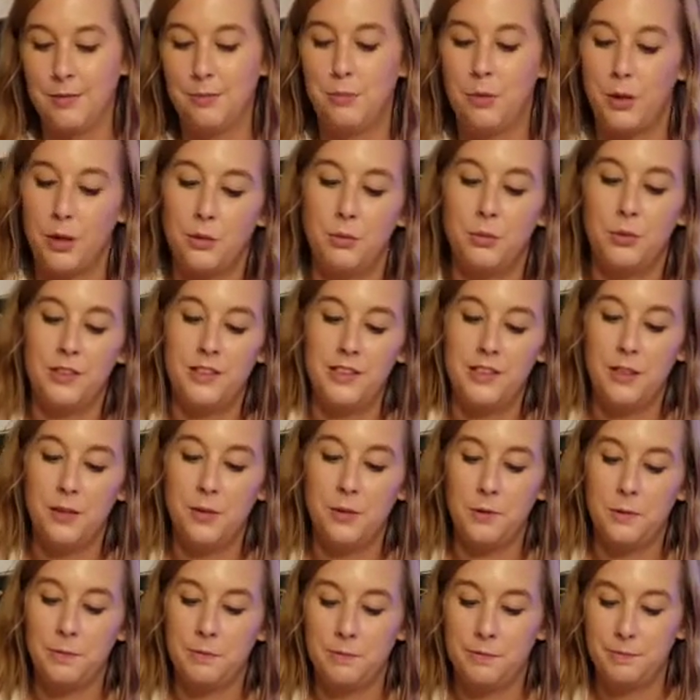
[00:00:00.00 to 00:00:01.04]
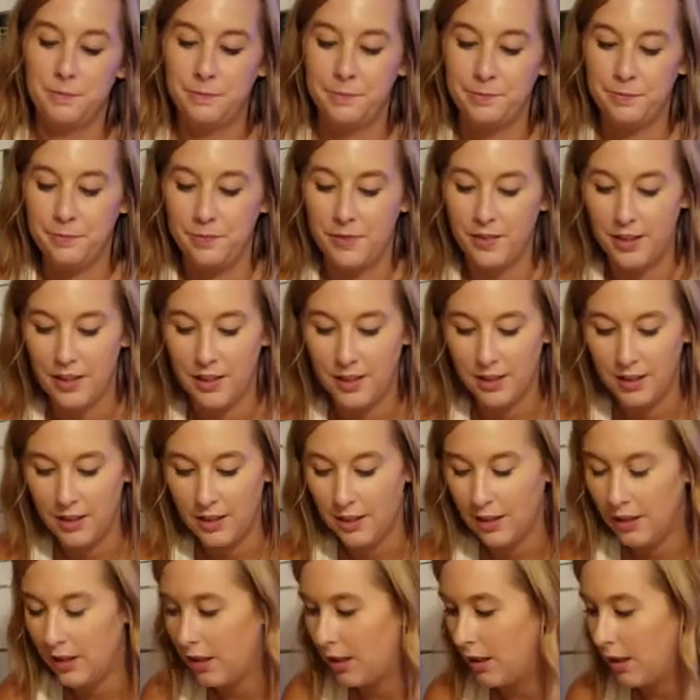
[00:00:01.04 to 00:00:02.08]
Probably so.
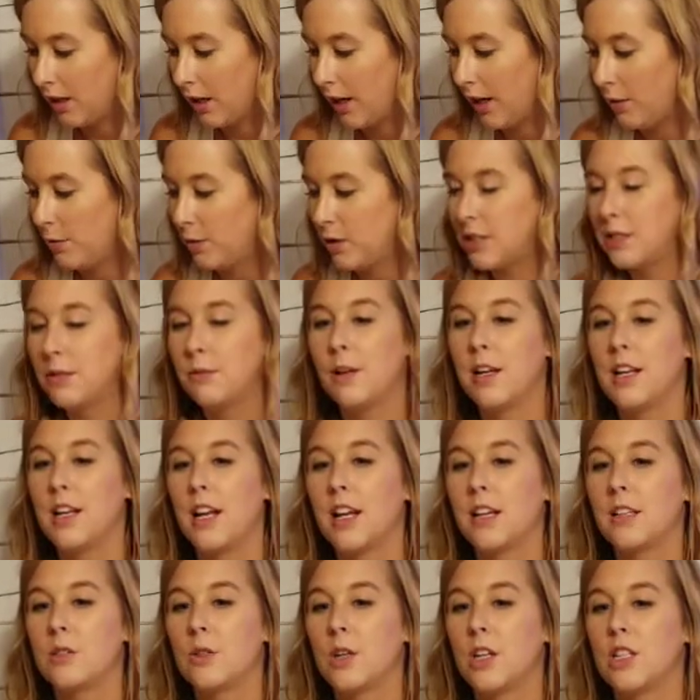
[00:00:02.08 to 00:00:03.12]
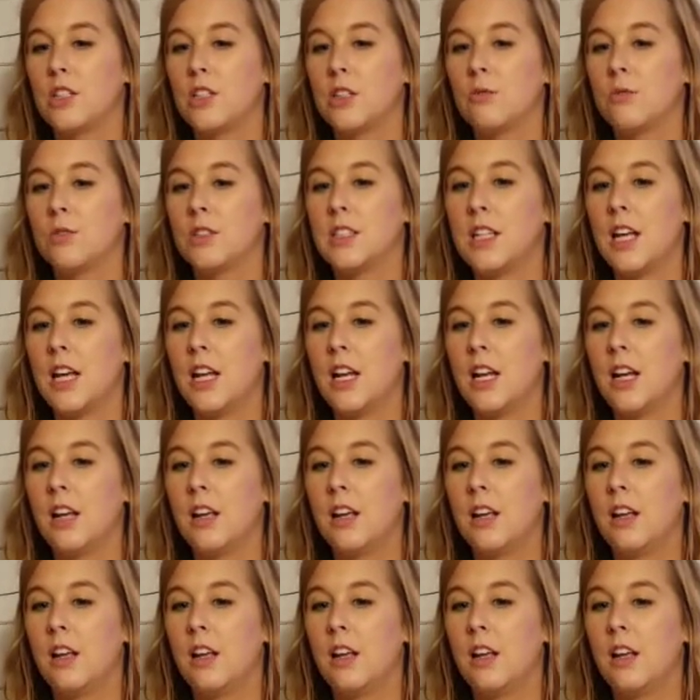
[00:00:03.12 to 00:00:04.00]
Alright, what's my next question? Was that it?